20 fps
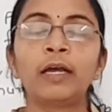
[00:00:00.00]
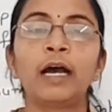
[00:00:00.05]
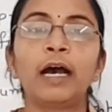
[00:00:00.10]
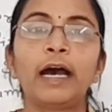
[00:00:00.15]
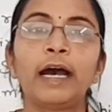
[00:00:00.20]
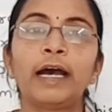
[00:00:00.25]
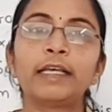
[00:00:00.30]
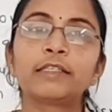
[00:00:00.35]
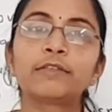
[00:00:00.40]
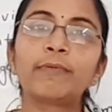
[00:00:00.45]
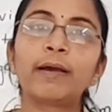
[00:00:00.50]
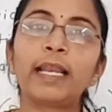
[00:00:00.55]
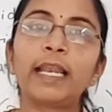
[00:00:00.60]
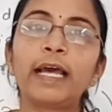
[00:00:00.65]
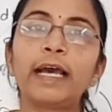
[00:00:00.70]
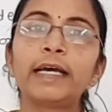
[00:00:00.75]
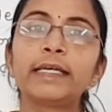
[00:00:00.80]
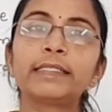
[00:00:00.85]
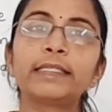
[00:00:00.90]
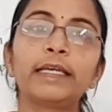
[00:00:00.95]
as well
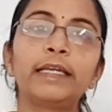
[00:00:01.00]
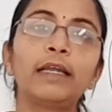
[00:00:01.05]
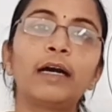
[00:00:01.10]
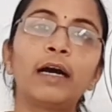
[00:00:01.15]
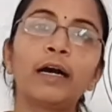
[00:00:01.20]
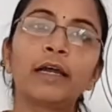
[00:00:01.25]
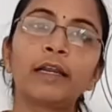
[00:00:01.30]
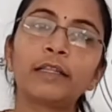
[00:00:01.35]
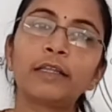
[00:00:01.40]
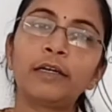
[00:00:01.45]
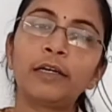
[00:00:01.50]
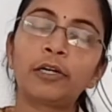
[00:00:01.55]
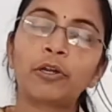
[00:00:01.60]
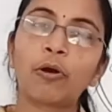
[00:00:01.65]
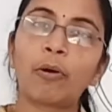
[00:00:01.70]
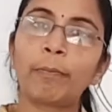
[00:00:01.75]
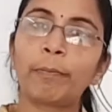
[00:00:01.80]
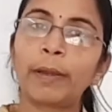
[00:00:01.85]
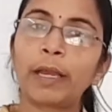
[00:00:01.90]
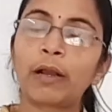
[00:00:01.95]
as in another
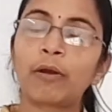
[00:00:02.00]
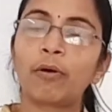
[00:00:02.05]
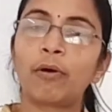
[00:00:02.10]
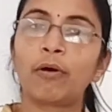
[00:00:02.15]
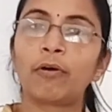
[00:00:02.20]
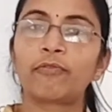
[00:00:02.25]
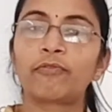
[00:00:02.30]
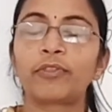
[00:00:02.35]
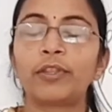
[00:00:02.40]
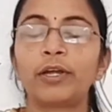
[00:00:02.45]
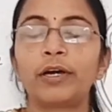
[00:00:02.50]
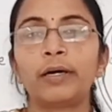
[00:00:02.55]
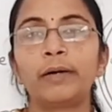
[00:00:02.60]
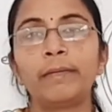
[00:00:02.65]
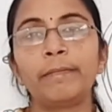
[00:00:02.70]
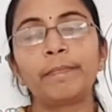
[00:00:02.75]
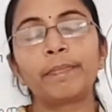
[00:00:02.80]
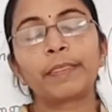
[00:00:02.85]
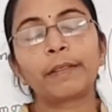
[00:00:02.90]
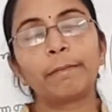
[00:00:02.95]
topic of
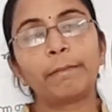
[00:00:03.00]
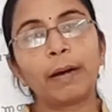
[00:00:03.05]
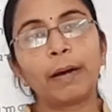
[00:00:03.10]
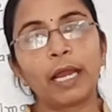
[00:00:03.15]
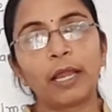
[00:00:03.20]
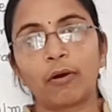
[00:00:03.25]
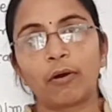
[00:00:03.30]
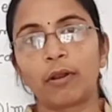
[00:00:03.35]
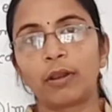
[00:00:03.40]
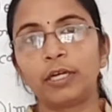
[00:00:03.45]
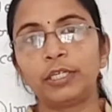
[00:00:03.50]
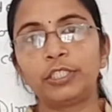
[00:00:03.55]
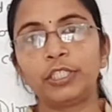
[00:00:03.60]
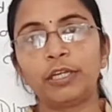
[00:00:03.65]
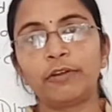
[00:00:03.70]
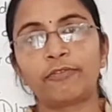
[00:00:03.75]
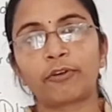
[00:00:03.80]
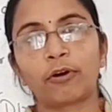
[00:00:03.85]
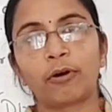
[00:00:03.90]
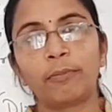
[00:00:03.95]
the
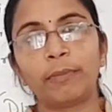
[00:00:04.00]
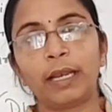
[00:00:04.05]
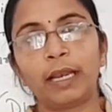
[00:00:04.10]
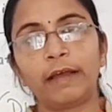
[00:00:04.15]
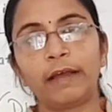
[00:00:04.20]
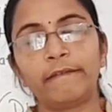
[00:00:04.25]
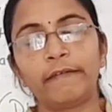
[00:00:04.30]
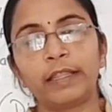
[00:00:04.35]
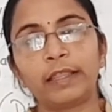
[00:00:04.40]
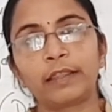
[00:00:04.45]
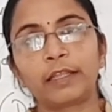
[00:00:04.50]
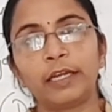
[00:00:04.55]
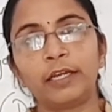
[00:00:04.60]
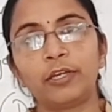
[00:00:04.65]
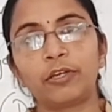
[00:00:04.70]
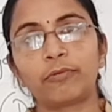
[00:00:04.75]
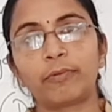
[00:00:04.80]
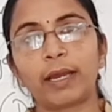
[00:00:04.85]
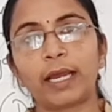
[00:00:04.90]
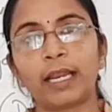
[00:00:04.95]
biology from 11th
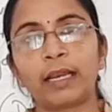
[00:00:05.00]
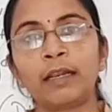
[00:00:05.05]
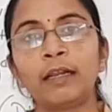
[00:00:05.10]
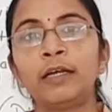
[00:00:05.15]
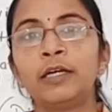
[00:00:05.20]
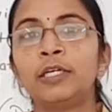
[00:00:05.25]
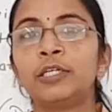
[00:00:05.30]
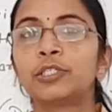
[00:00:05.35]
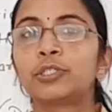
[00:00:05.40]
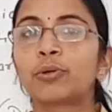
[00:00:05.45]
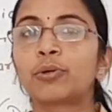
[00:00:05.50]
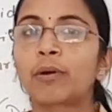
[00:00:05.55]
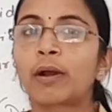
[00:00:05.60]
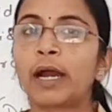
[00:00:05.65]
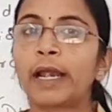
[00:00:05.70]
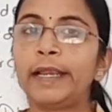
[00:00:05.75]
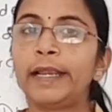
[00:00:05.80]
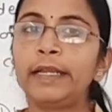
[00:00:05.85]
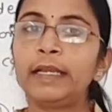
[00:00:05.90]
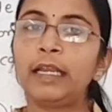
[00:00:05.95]
and 12th, so
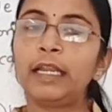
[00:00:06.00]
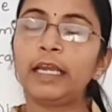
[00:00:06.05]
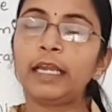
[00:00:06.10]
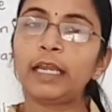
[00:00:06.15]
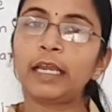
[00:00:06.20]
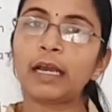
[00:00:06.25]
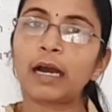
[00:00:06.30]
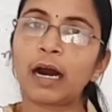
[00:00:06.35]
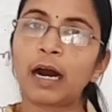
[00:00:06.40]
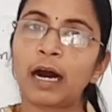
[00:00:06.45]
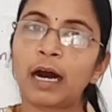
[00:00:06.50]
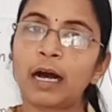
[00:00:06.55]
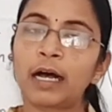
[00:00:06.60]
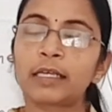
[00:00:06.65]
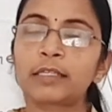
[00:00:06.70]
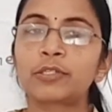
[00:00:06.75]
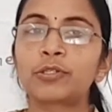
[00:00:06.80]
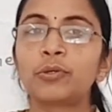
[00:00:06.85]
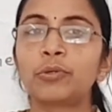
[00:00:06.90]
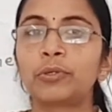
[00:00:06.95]
kindly
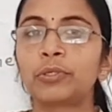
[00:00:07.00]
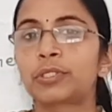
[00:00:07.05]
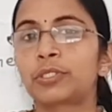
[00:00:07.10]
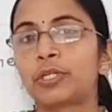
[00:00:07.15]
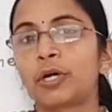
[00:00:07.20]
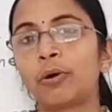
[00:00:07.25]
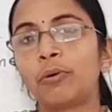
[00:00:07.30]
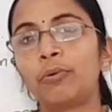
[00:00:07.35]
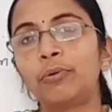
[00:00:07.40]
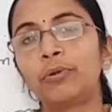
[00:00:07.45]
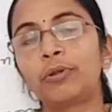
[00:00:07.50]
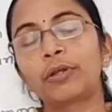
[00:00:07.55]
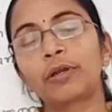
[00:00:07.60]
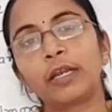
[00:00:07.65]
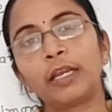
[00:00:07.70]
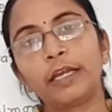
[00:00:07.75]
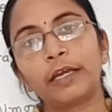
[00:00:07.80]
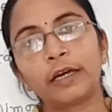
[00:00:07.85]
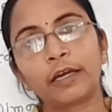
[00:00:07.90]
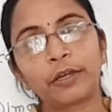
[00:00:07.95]
ask those doubts,
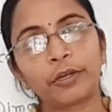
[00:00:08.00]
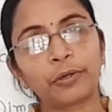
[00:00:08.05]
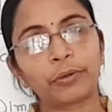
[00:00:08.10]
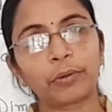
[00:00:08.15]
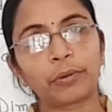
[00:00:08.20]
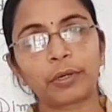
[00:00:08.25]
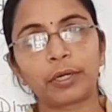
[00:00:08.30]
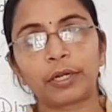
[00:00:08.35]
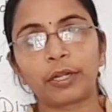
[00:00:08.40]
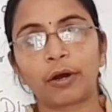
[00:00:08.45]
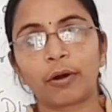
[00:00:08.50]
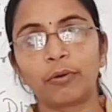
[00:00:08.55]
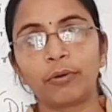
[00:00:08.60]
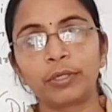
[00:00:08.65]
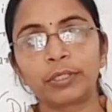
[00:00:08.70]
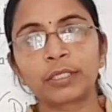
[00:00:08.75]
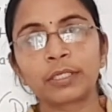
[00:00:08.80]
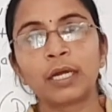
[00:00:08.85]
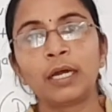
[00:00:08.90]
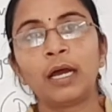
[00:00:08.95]
clear your
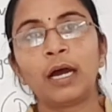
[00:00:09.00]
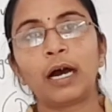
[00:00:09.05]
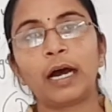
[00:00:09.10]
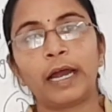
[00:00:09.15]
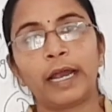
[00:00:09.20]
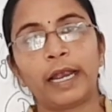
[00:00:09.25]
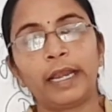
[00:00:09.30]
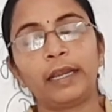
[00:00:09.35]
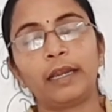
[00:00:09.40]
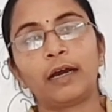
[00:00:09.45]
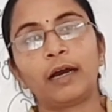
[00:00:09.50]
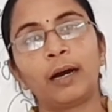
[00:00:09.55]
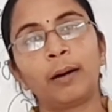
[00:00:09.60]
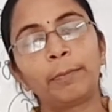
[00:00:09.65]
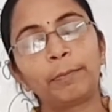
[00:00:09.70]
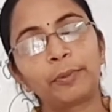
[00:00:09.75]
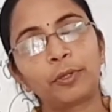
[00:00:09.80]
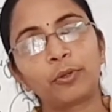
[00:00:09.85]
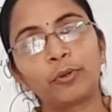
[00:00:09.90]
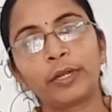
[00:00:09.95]
doubts, and
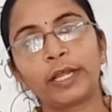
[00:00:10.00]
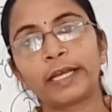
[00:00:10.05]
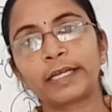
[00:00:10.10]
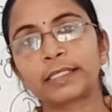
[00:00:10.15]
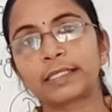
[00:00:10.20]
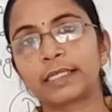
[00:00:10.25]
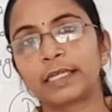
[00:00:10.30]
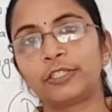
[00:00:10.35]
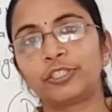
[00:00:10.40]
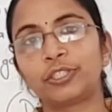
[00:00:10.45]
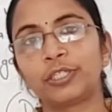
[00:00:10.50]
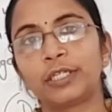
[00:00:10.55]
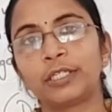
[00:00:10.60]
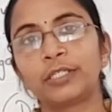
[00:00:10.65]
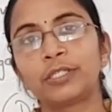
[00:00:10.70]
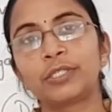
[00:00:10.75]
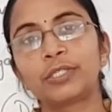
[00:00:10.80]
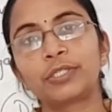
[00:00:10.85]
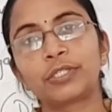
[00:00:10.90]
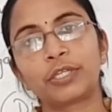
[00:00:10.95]
up to next
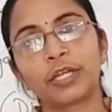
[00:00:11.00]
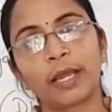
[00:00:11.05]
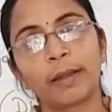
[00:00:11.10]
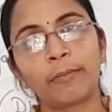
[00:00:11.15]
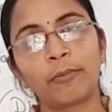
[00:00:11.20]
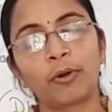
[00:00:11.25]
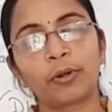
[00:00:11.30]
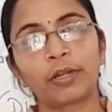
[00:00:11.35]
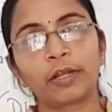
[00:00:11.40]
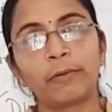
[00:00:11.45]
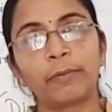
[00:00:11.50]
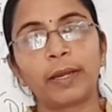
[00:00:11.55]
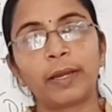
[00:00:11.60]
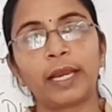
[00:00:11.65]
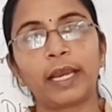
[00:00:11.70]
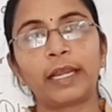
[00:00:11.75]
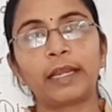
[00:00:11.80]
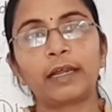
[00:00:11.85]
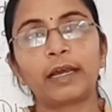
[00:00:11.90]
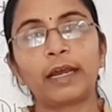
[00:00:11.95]
session, stay
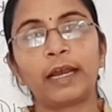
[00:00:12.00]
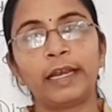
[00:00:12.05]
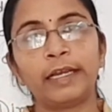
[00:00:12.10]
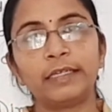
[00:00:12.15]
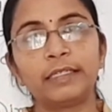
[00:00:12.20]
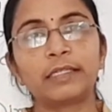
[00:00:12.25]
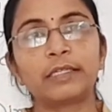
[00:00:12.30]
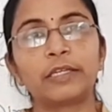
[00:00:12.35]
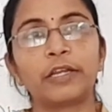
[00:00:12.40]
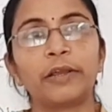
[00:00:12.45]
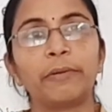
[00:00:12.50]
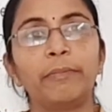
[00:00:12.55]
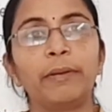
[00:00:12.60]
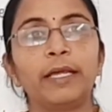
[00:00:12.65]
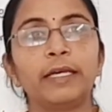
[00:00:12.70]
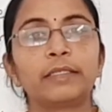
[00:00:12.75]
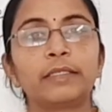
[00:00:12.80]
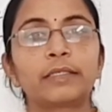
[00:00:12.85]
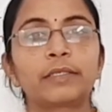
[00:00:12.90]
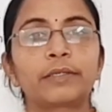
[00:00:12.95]
motivated and stay
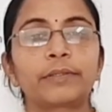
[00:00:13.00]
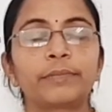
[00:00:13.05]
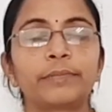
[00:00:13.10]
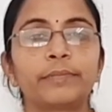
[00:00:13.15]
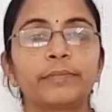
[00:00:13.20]
blessed.